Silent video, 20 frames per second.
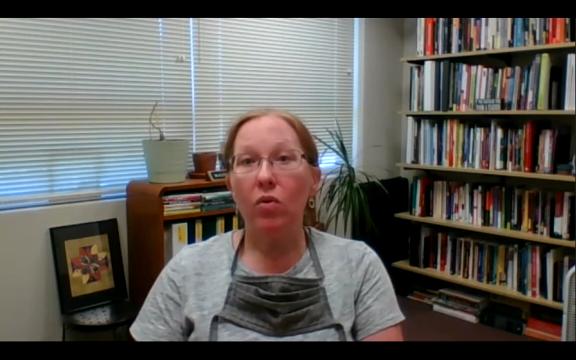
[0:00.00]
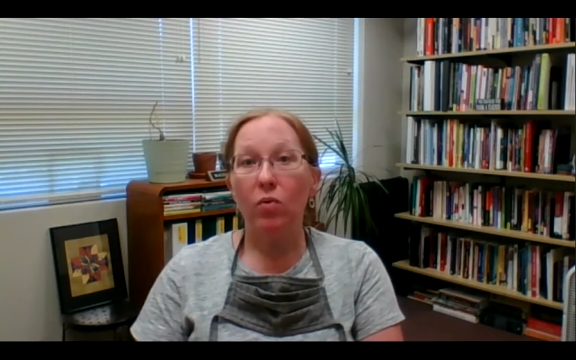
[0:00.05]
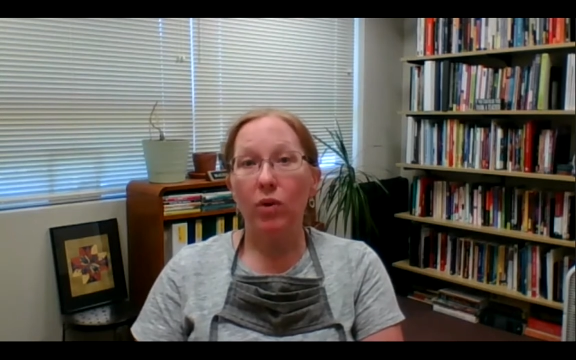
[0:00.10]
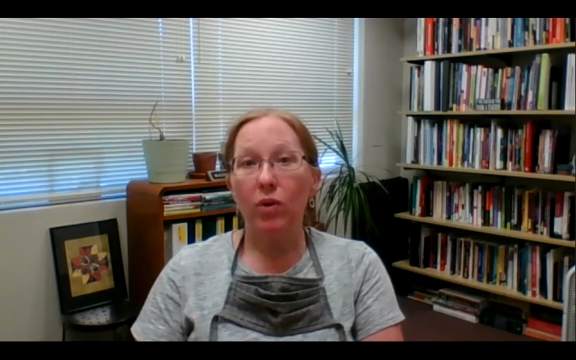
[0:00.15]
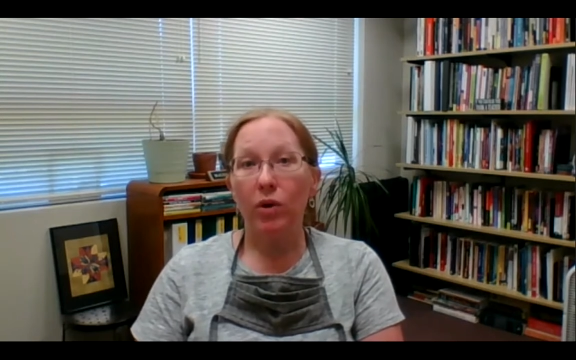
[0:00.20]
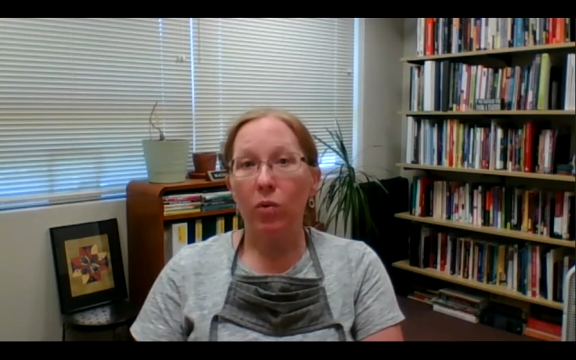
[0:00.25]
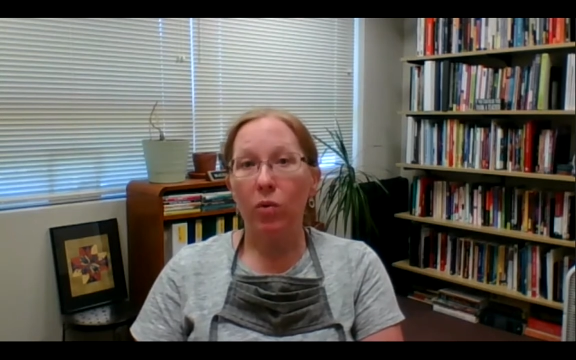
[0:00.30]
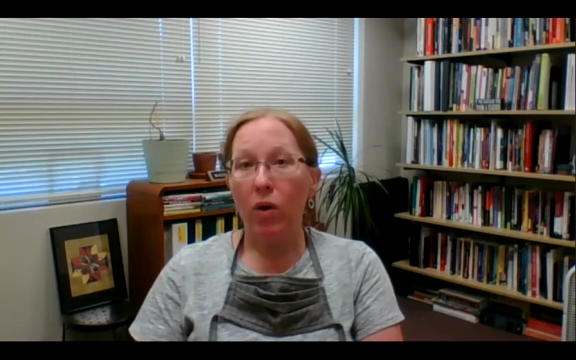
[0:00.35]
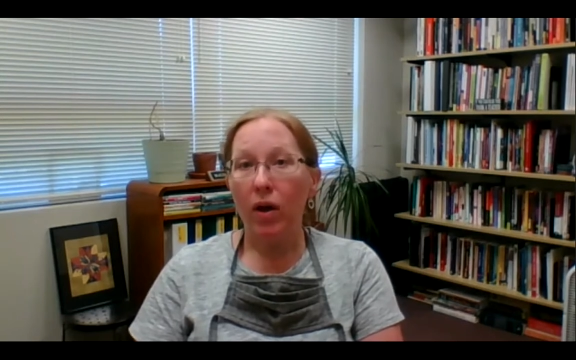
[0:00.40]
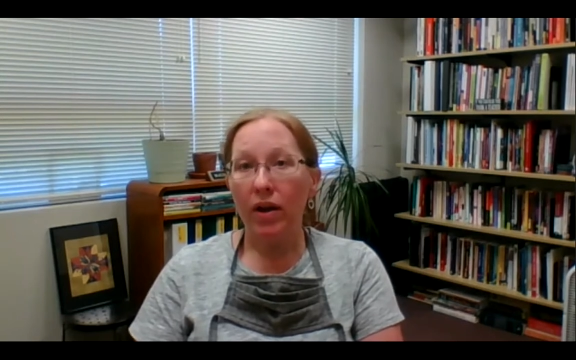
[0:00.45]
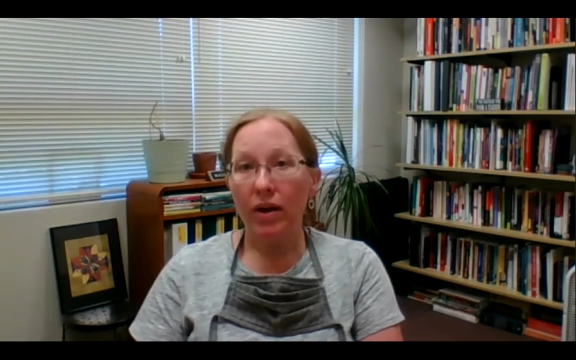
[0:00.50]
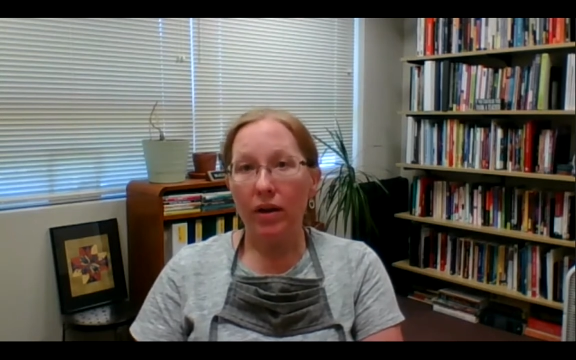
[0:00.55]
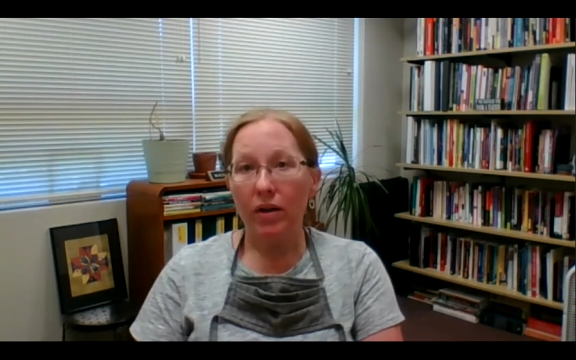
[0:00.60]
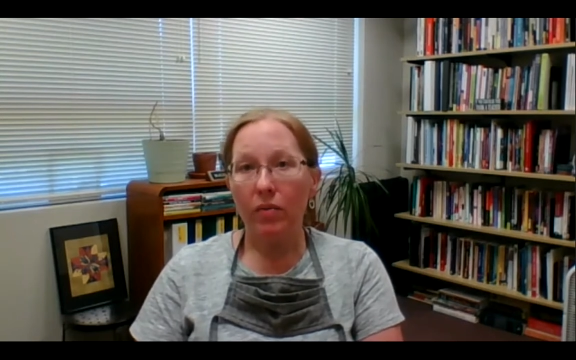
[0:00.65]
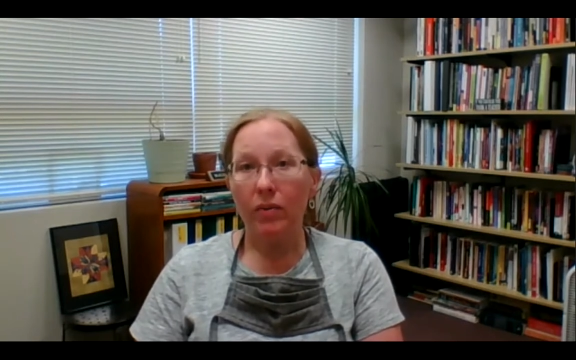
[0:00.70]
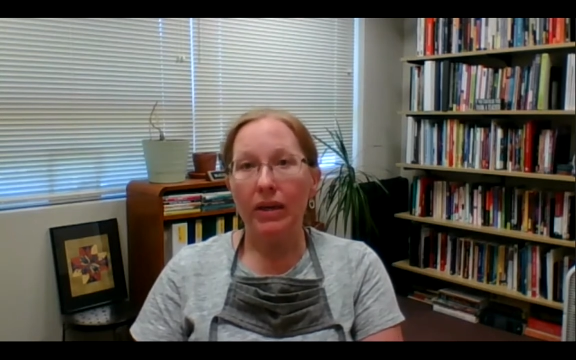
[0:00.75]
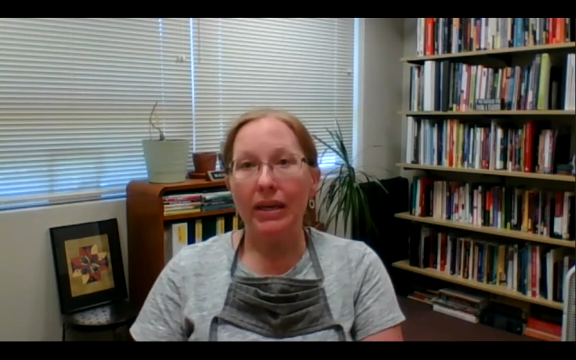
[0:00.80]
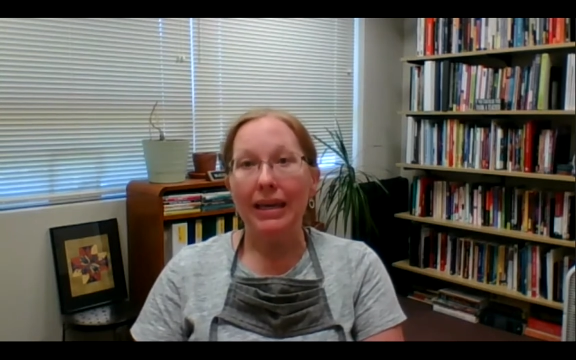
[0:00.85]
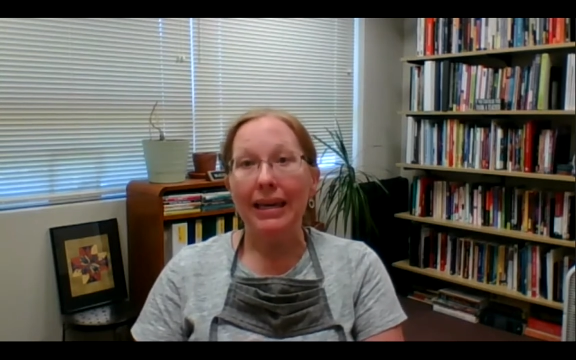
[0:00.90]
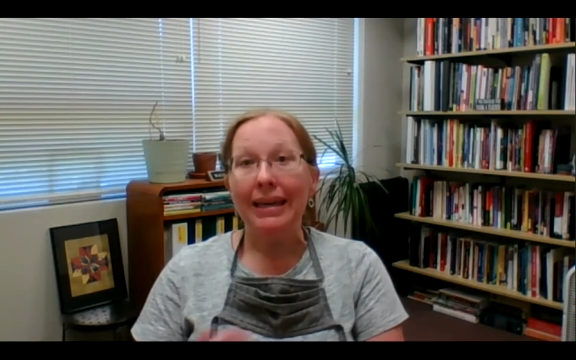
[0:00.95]
require,
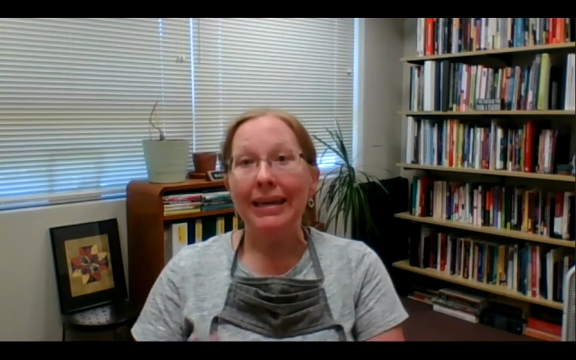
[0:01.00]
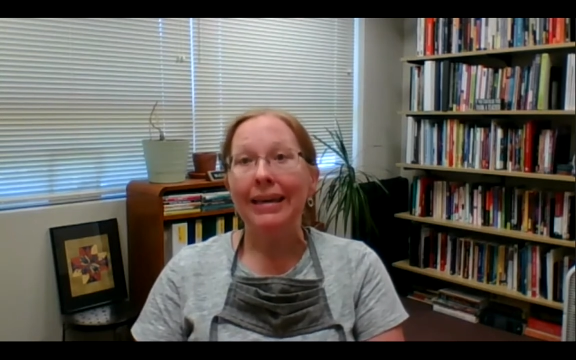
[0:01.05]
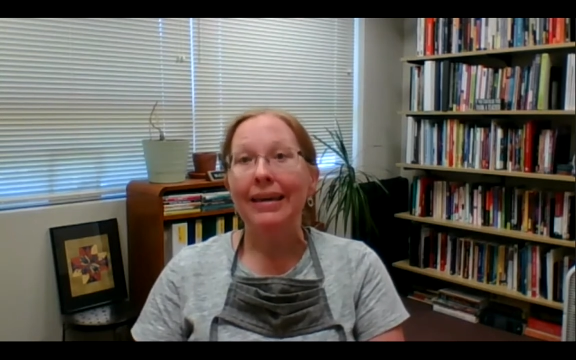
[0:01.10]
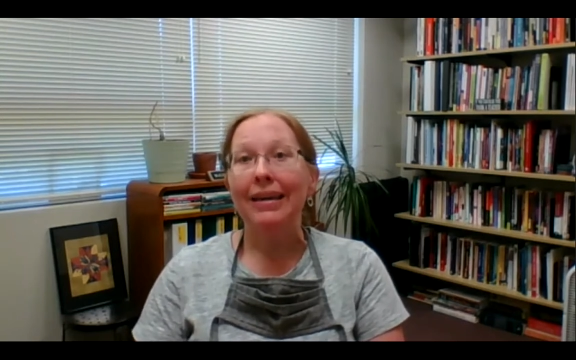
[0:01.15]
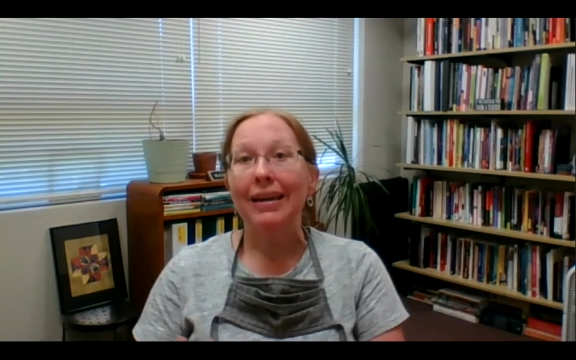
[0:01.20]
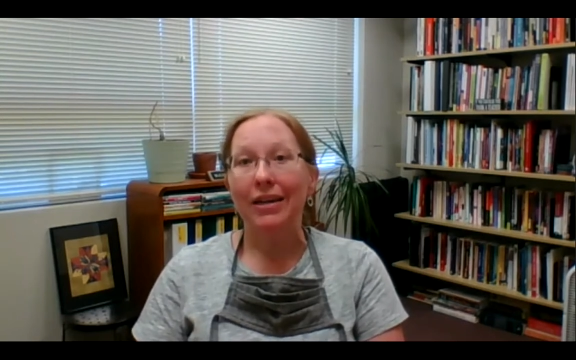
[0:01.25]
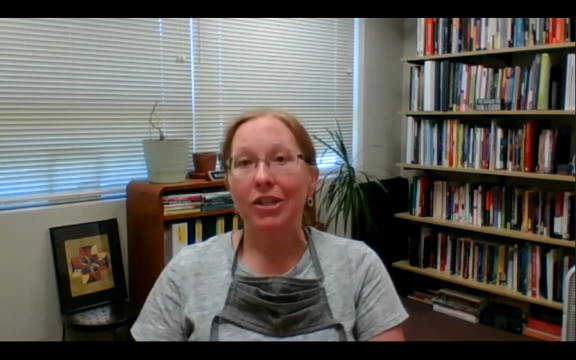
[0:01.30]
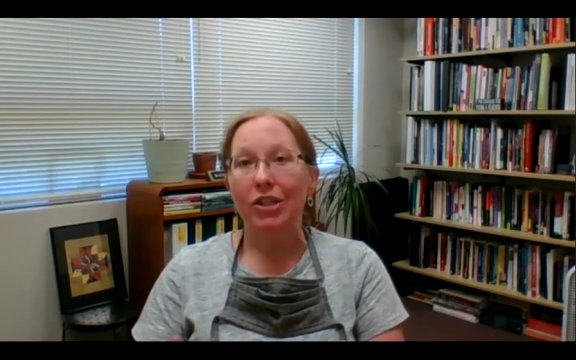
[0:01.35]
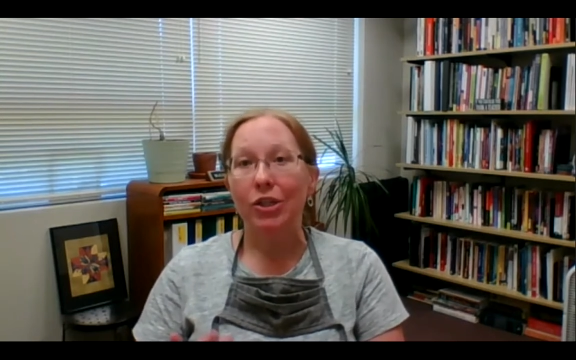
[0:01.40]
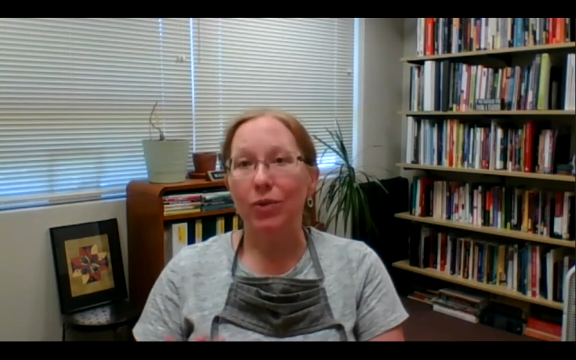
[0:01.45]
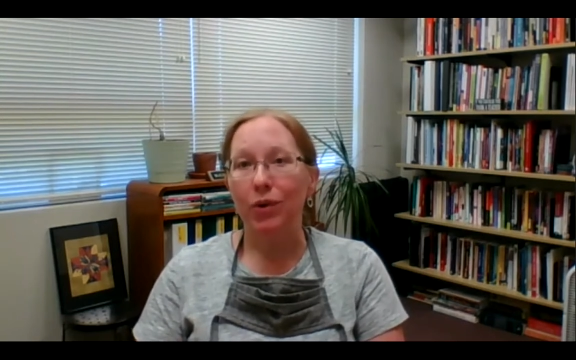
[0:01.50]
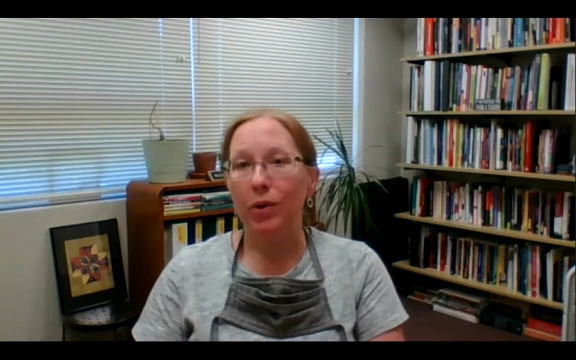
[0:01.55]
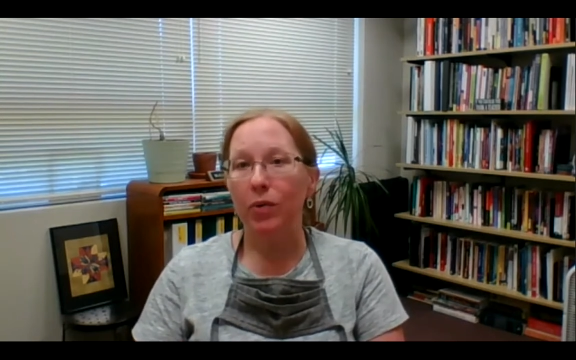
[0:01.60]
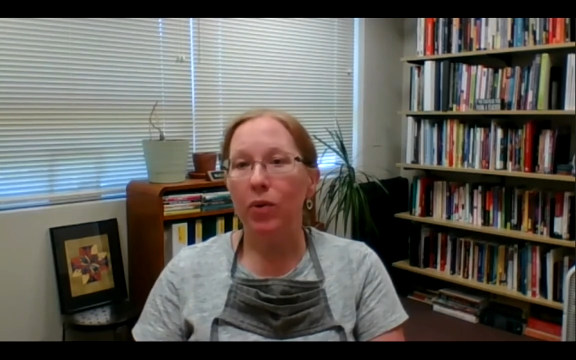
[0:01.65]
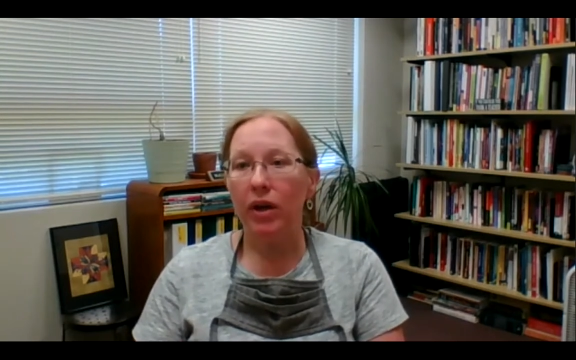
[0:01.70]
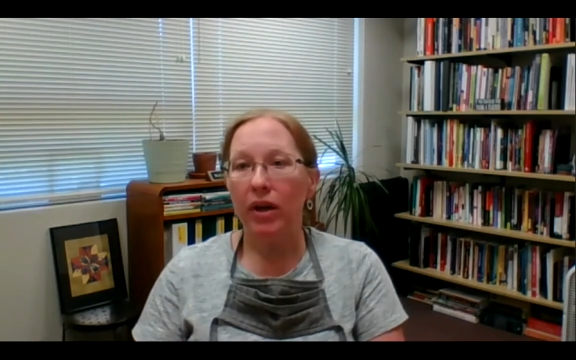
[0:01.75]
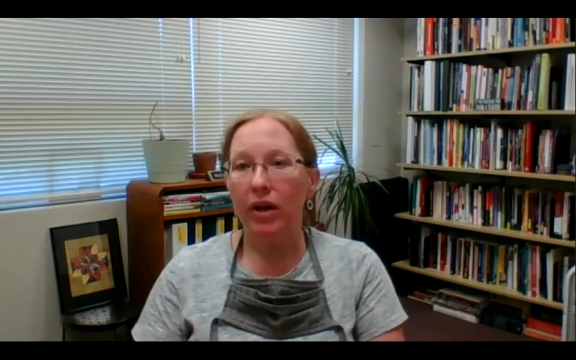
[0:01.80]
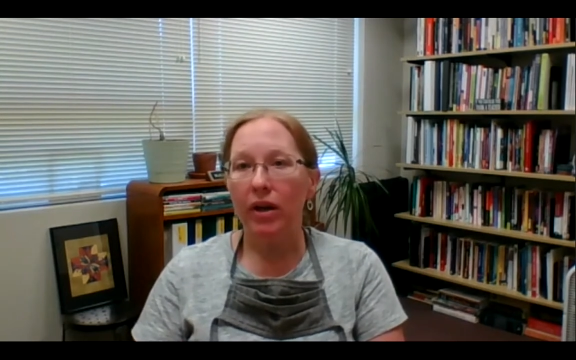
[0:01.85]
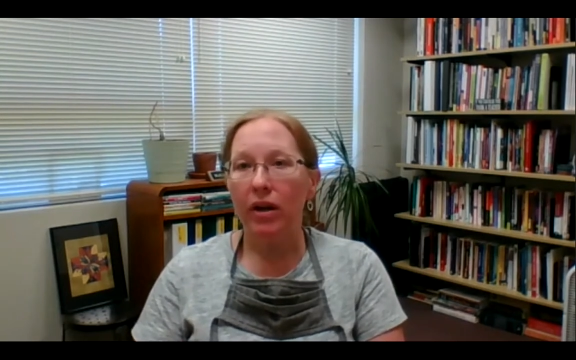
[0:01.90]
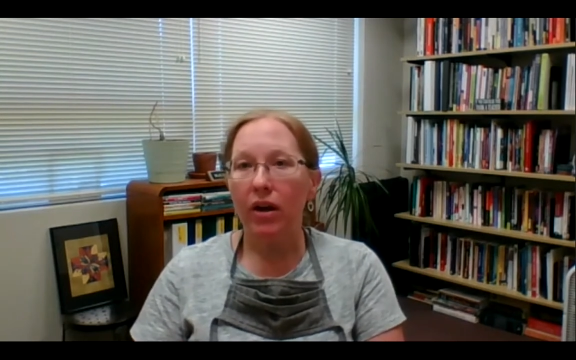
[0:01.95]
we can't actually require,